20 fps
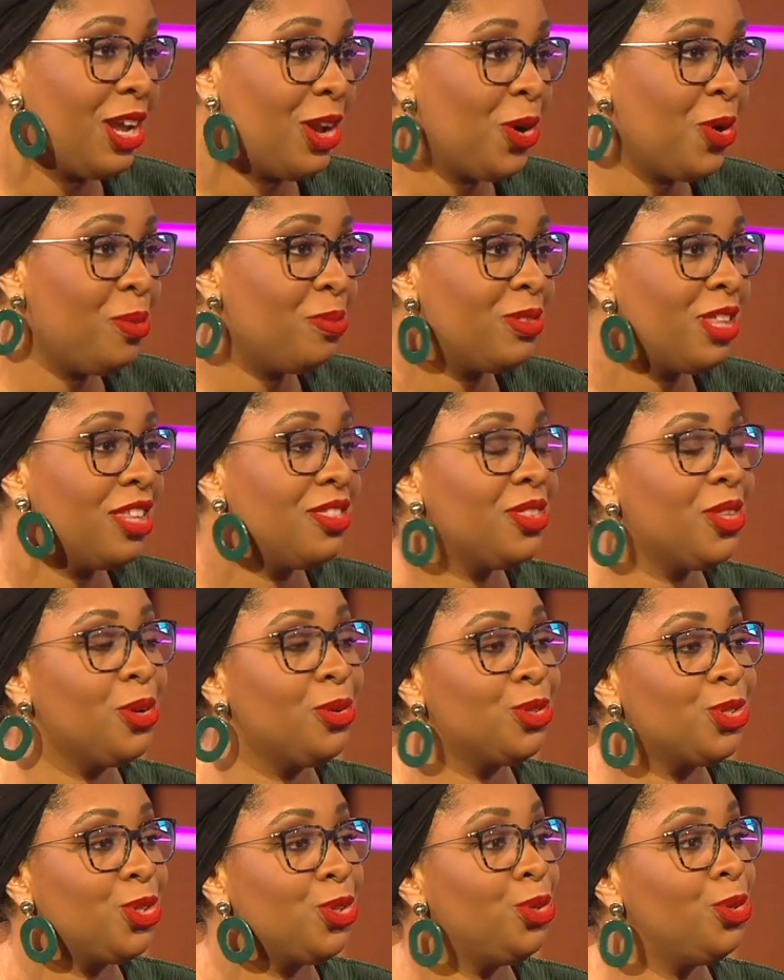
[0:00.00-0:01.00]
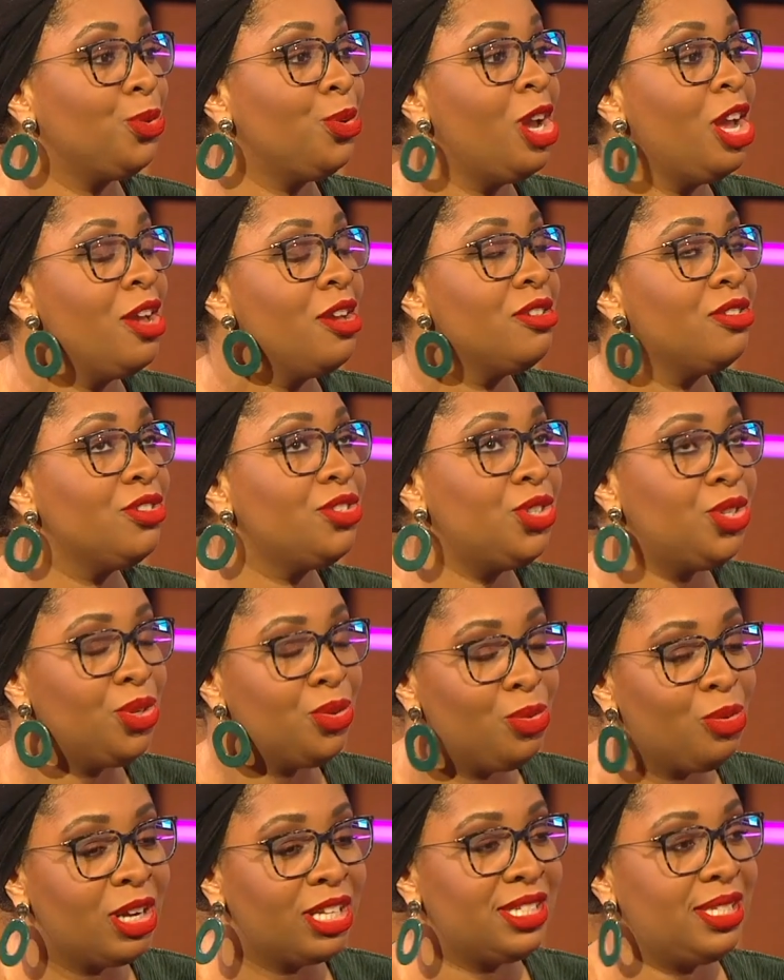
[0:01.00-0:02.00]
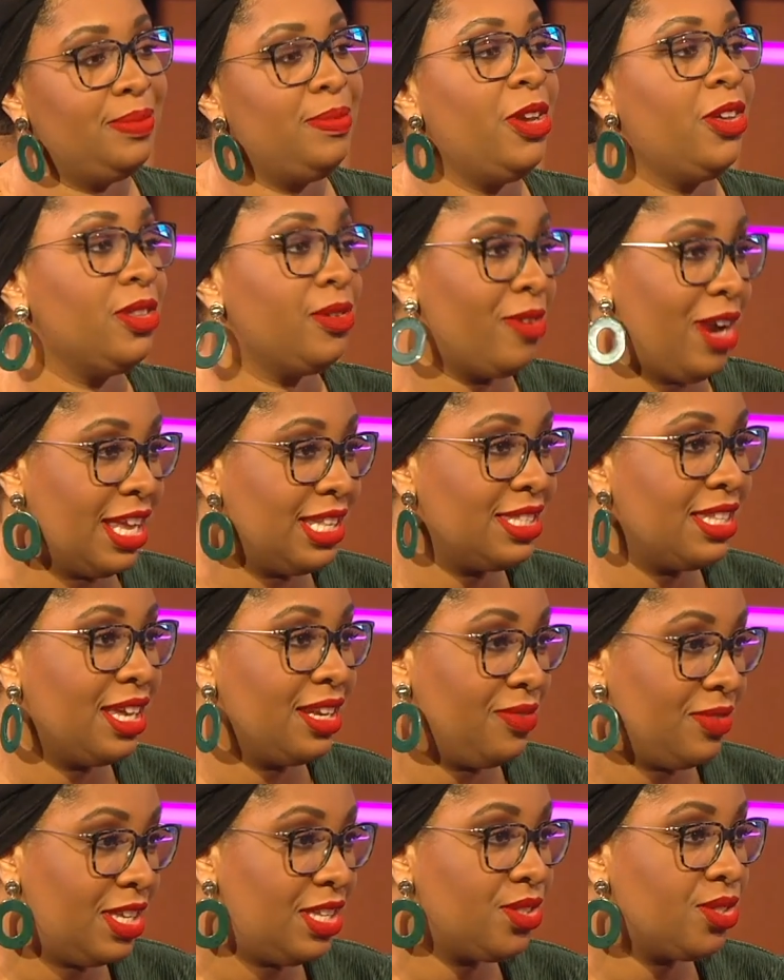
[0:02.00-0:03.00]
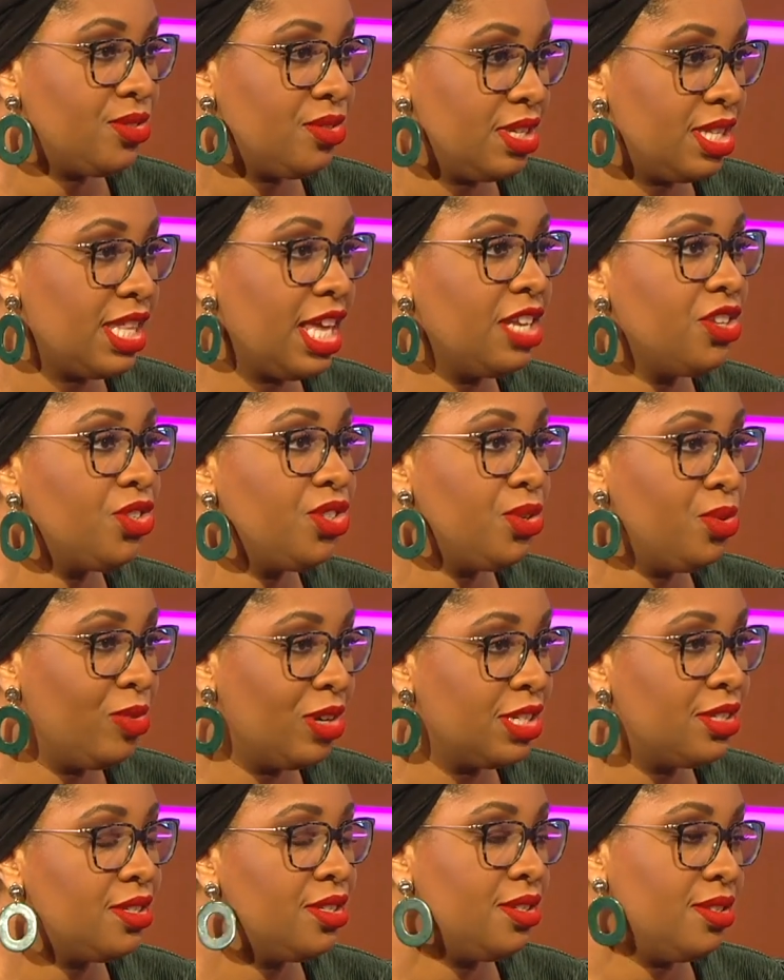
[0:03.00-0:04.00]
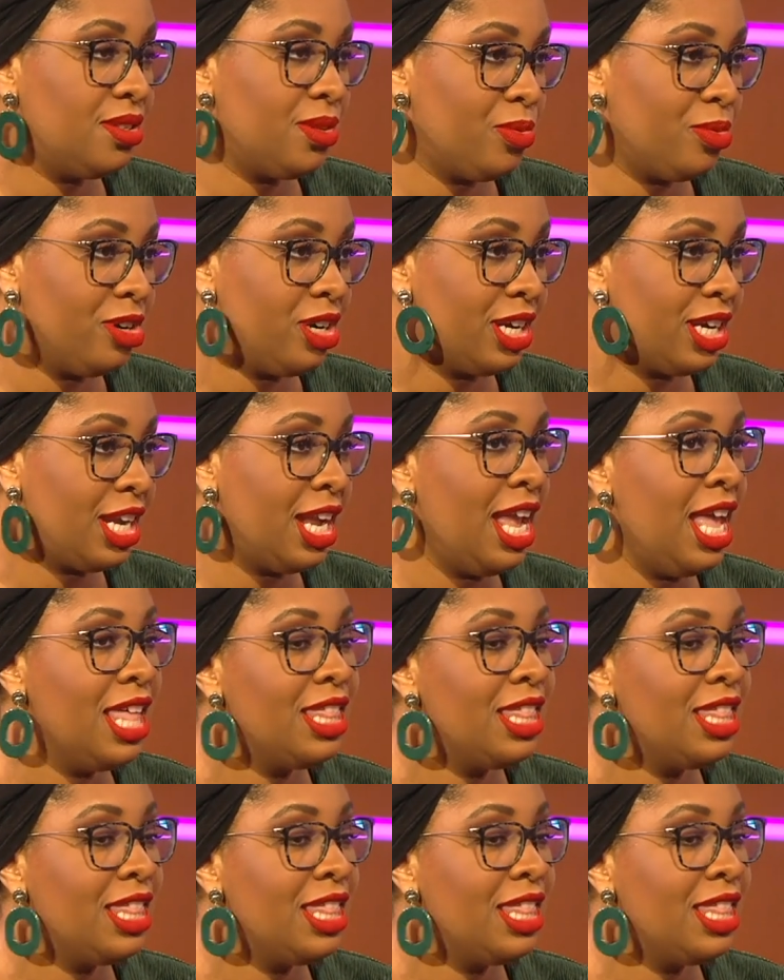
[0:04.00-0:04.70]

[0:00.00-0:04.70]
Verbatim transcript: hope that those who do want to be on the right side of history, they do want to do the work,